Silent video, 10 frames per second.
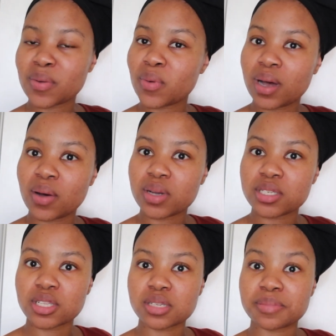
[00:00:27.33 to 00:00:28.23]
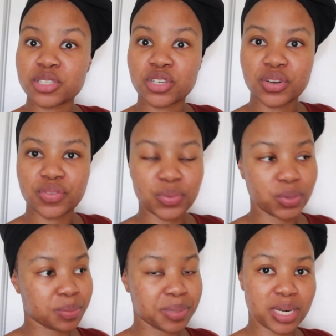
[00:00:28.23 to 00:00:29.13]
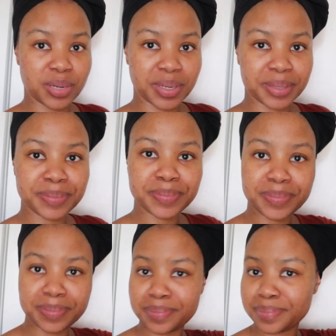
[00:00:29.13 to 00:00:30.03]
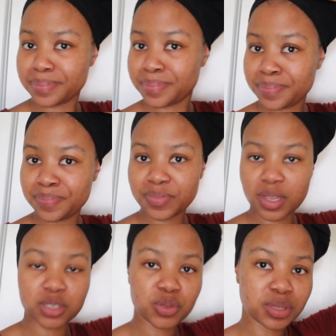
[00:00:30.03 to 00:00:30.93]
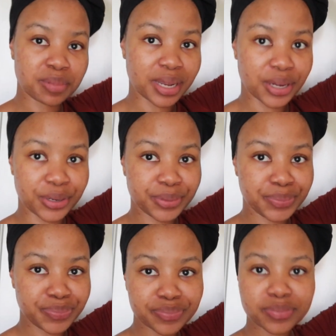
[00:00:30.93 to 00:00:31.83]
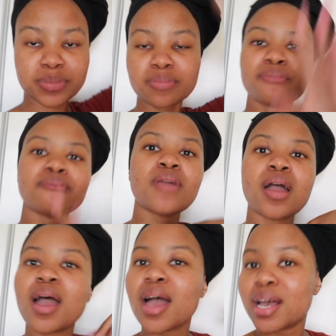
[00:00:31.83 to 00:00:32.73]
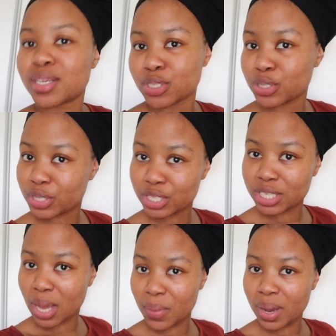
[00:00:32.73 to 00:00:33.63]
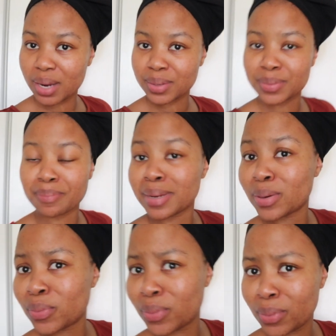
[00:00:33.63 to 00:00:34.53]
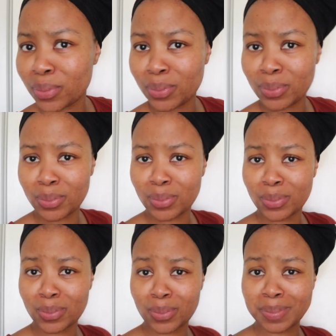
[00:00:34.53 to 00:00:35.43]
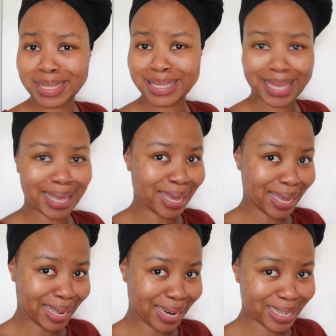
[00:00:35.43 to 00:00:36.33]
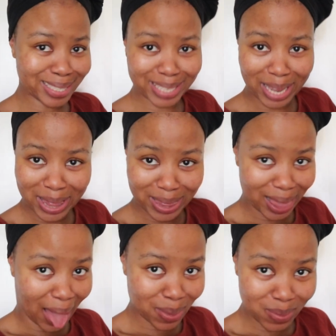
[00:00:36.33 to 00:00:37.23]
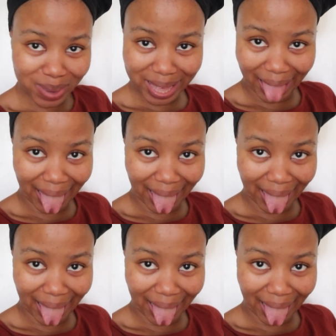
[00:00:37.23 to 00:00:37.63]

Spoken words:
Wow, I just lost my train of thought. But anyway, I just washed my hair. Just took a shower. My skin is glowing.